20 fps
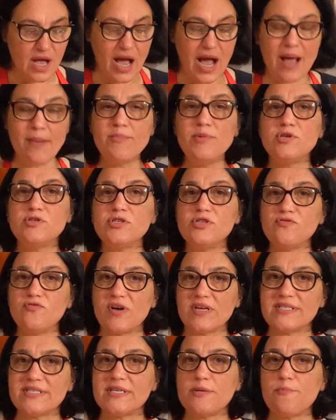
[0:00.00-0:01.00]
I'm using
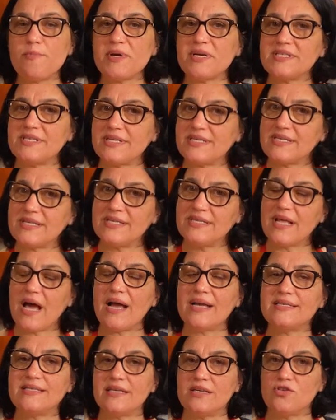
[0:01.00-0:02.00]
russet because it's a
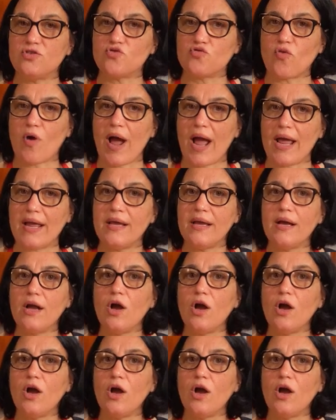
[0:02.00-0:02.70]
nice and dry,